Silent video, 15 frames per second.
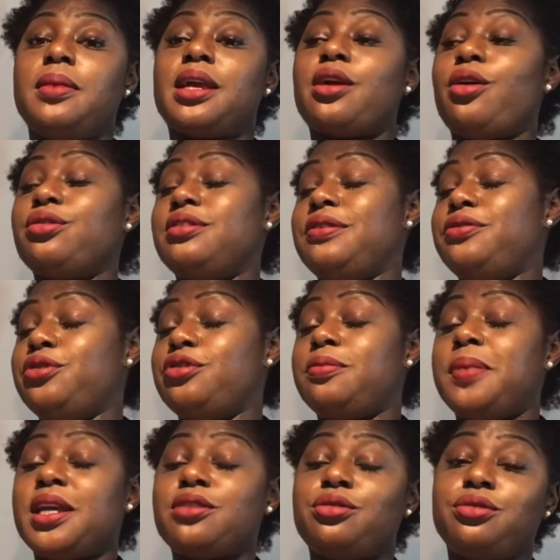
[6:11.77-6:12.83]
Because if you
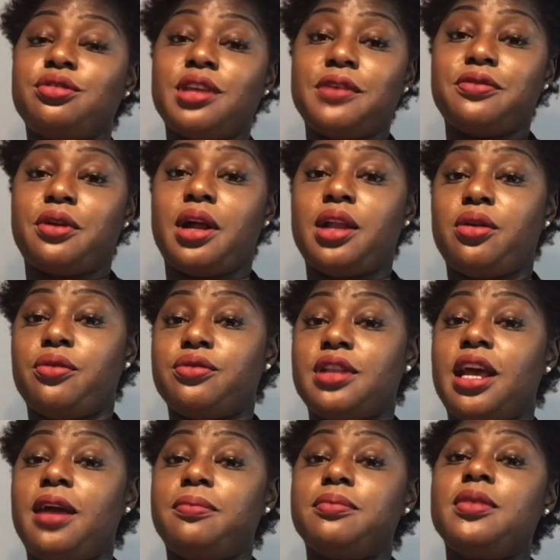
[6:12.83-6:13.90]
speak to several of
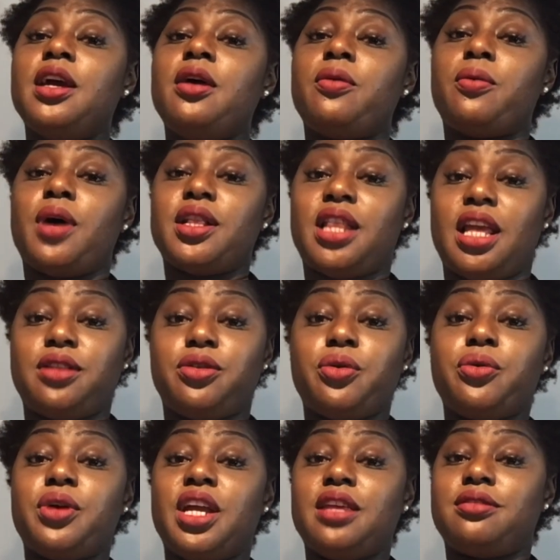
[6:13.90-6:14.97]
them, what they
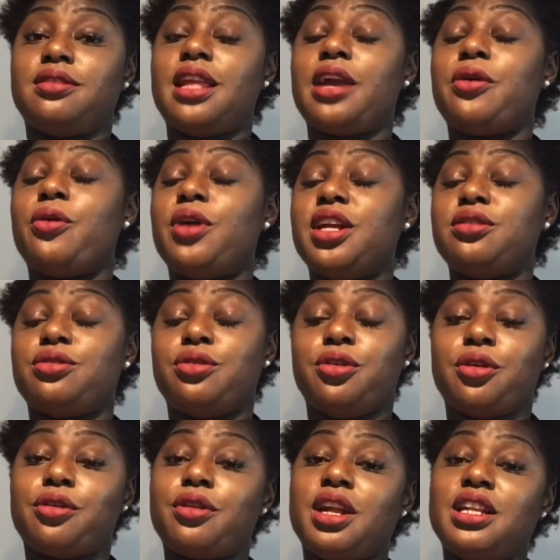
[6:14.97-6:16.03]
do is they go into
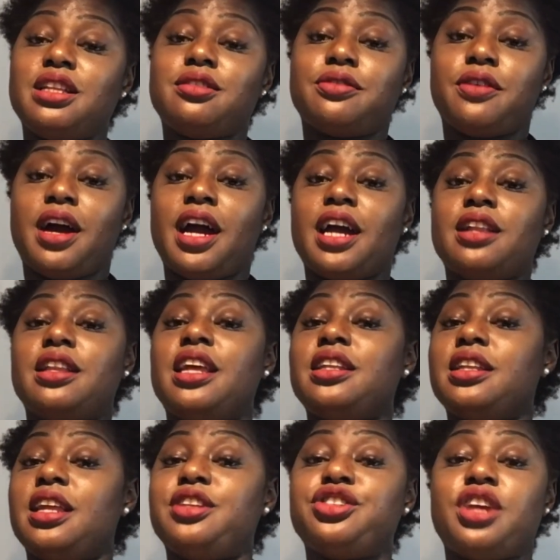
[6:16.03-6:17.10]
your credit file
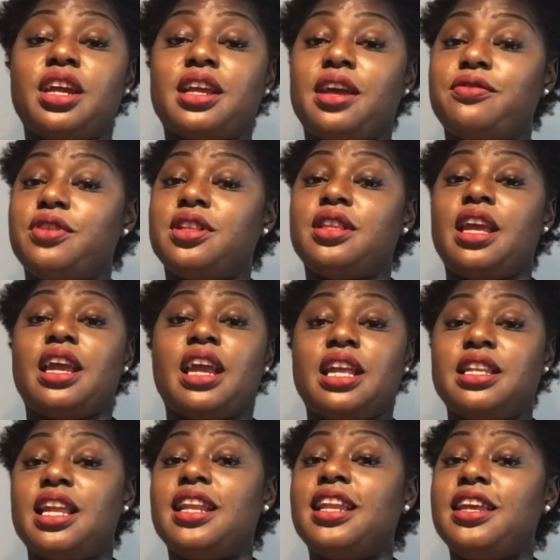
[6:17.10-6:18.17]
and they check everything
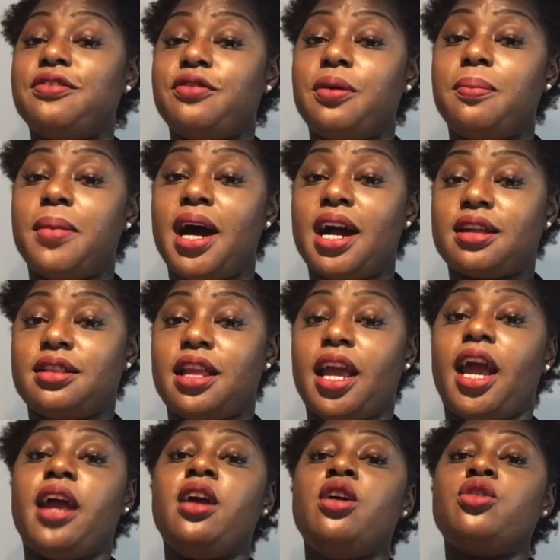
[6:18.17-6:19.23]
and they leave a mark
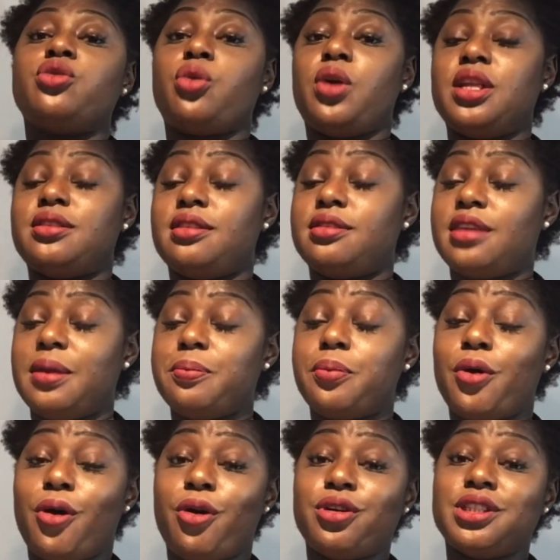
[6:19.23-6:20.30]
there. So it is
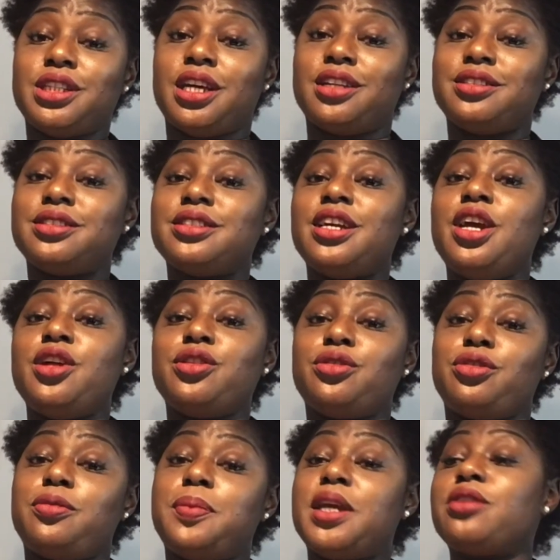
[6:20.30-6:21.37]
important
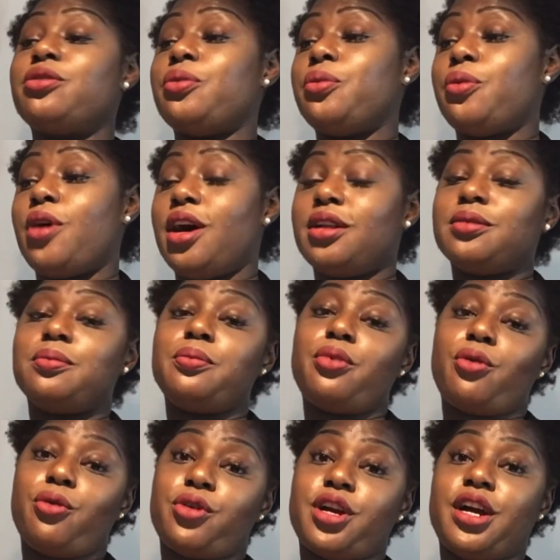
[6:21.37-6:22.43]
to speak to one
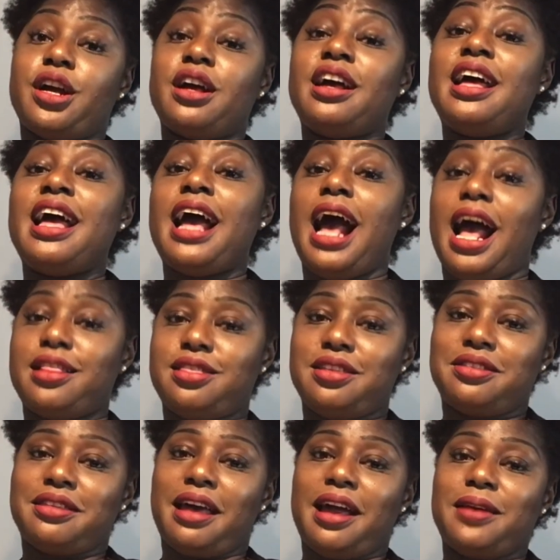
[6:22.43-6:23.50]
broker at the
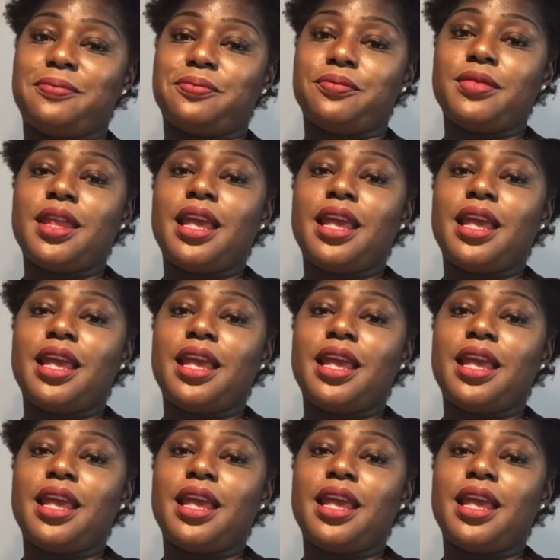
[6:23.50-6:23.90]
time.